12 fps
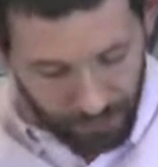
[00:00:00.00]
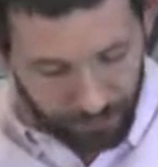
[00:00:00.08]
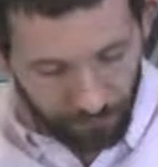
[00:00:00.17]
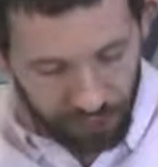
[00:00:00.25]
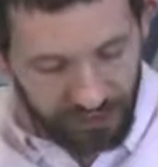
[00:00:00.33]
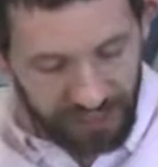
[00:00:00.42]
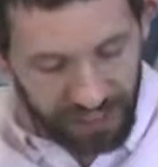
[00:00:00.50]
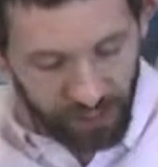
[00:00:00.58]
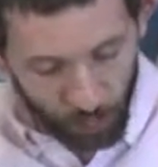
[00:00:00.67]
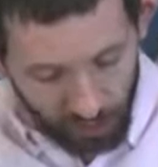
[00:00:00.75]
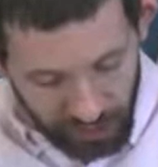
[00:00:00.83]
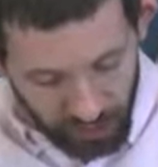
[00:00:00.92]
Then verse
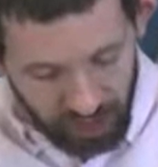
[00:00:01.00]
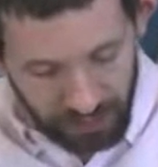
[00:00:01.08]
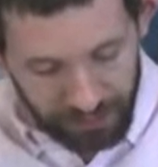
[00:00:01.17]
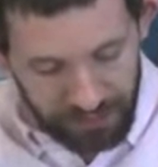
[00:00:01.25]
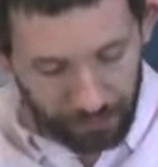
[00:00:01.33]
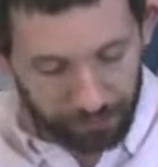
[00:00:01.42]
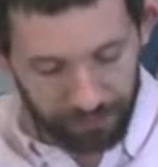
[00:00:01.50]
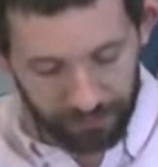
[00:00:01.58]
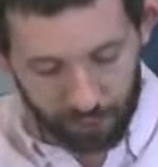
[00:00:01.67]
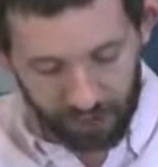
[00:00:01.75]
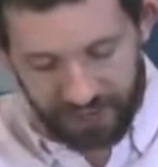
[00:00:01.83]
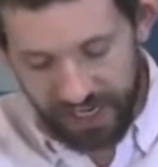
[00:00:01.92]
9, Rachel comes up.
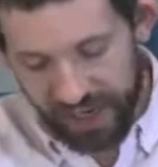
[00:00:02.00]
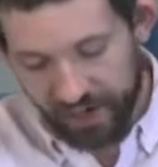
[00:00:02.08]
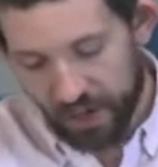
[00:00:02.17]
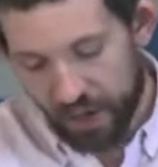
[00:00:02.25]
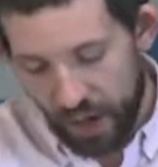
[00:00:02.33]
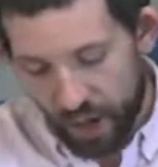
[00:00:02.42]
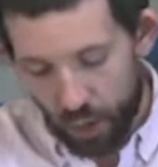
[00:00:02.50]
In verse 10,